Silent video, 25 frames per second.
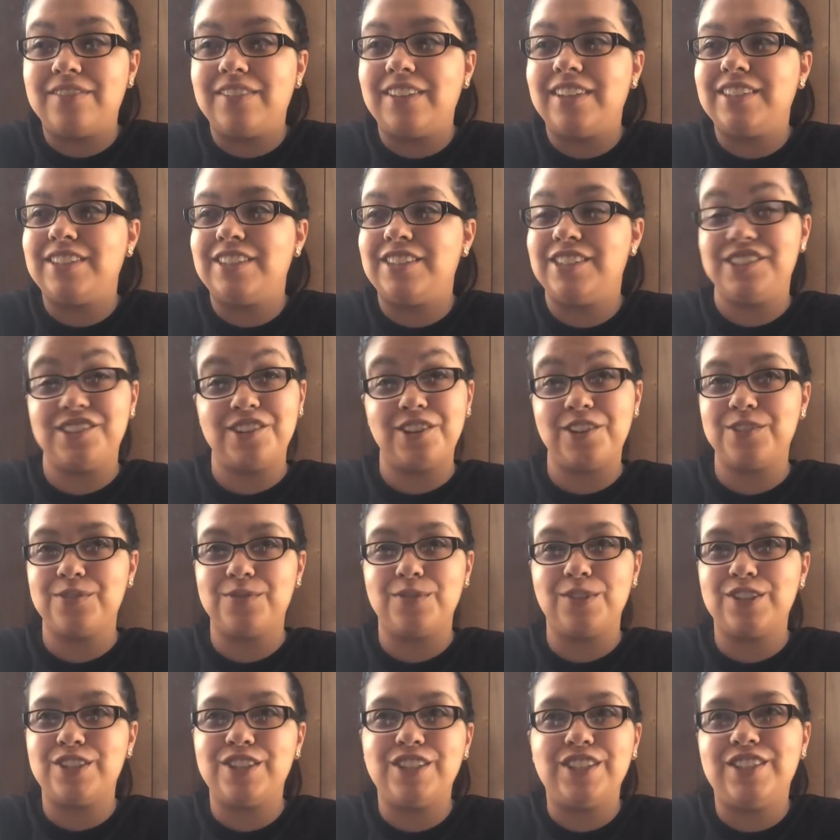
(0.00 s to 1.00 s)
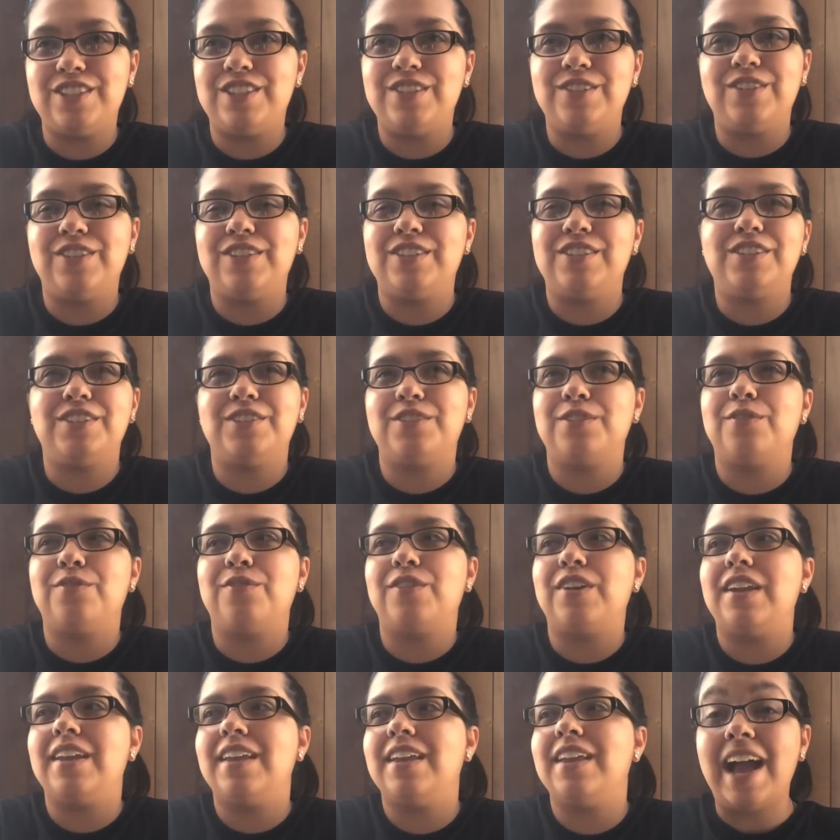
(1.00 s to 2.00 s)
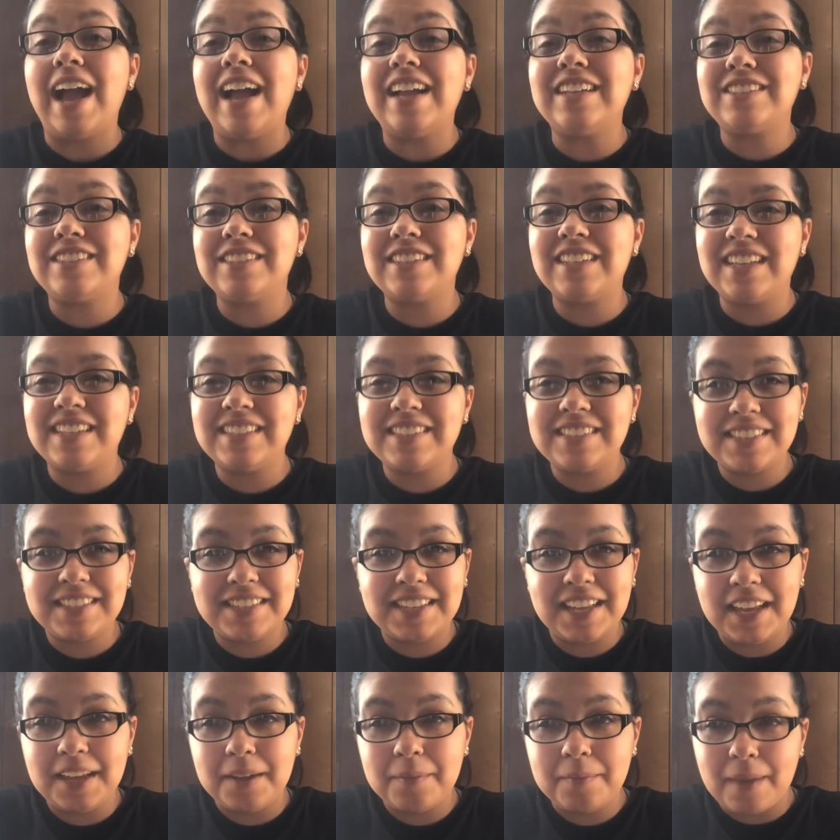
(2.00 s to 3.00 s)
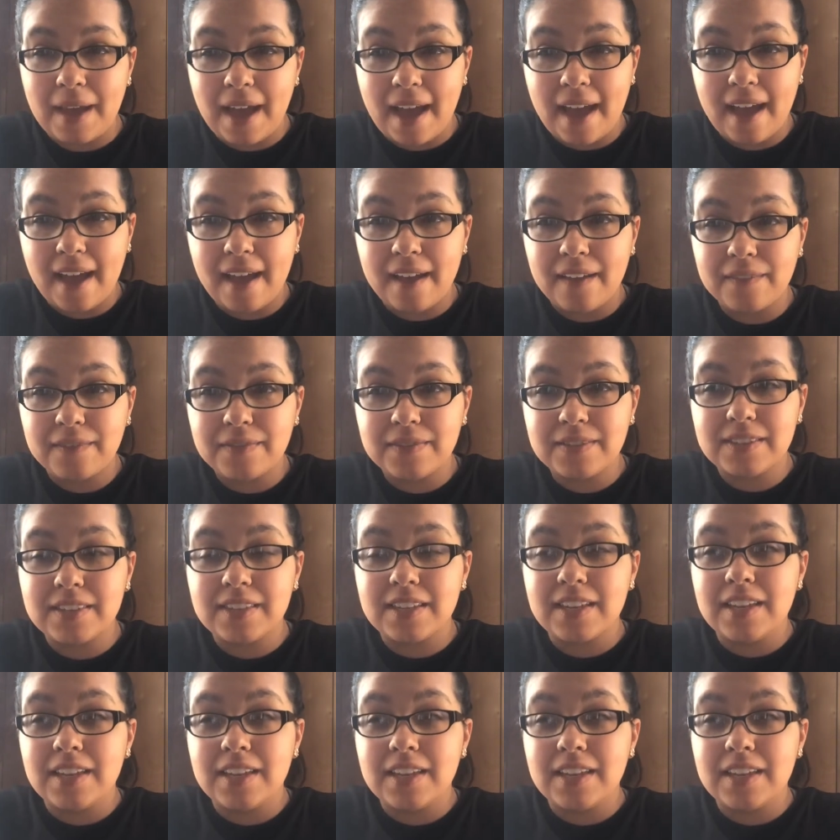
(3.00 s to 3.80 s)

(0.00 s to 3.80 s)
Like, she knows what she's doing. She's so funny. She likes to take baths.